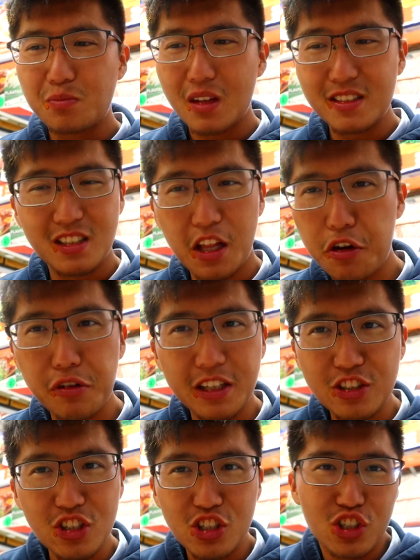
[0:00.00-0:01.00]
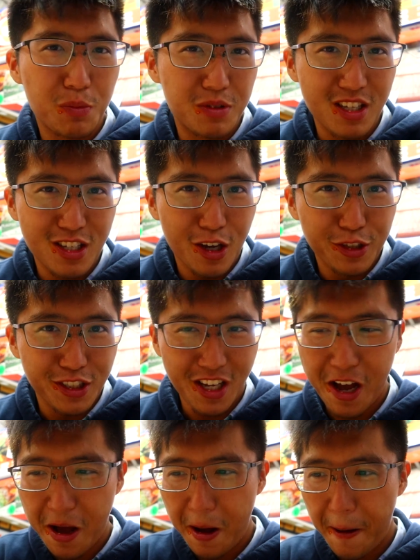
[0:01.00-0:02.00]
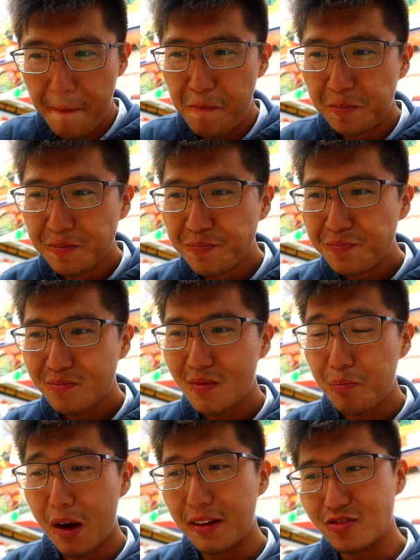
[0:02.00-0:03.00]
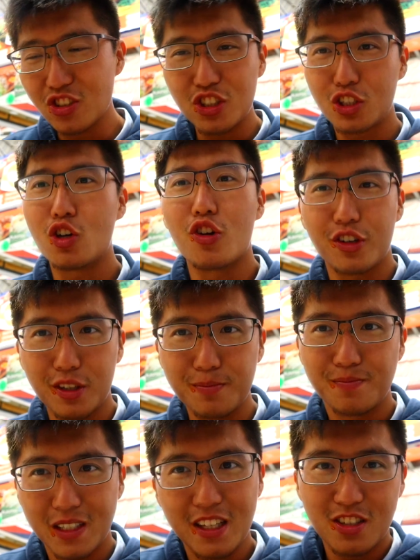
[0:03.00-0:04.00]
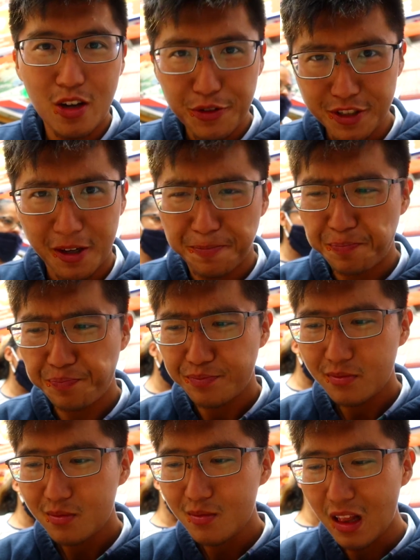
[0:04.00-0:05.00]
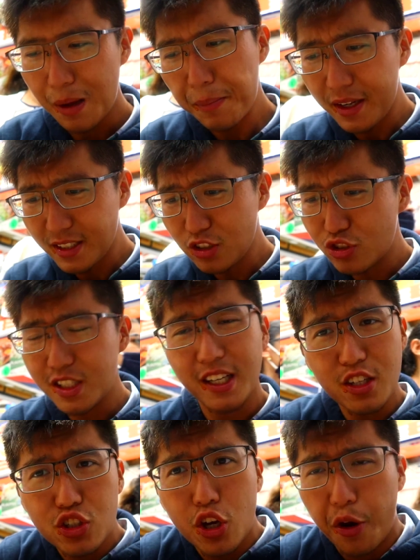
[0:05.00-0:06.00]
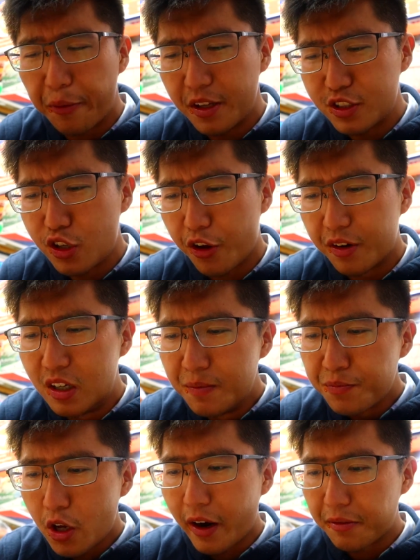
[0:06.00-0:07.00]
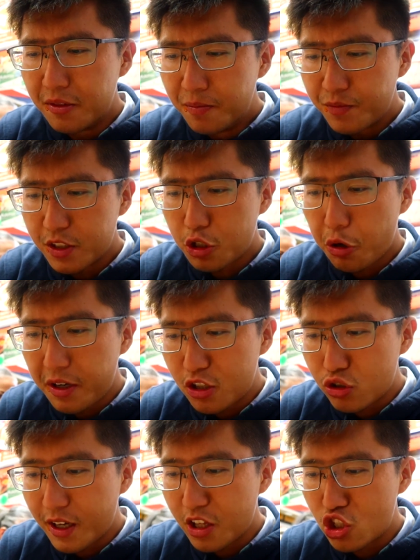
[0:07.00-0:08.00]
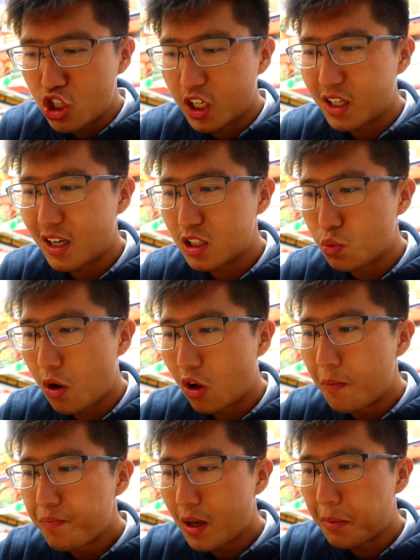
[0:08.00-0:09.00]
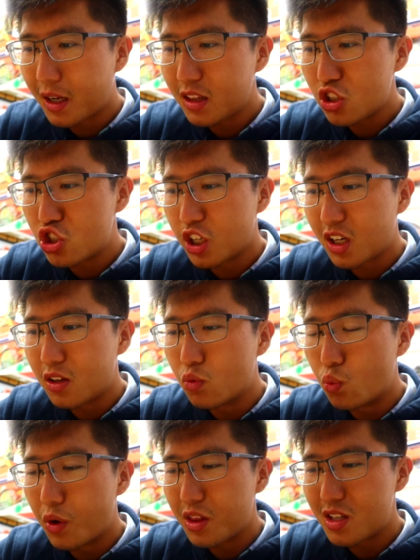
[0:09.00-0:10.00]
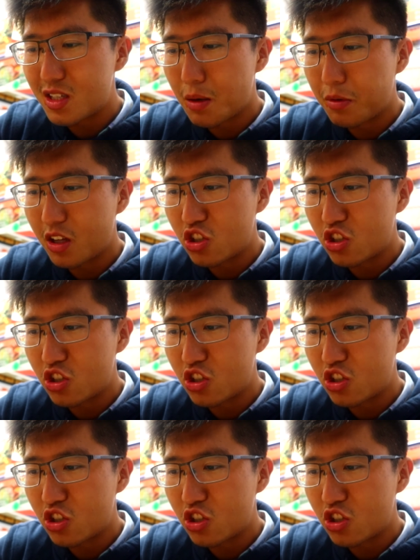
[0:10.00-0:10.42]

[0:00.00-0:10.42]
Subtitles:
it's literally just chips and salsa. But just cooked in salsa. Well, it's interesting, it's good, it's good. Alright, let's go ahead and try the chicken as well. I'm gonna get the chicken with some of the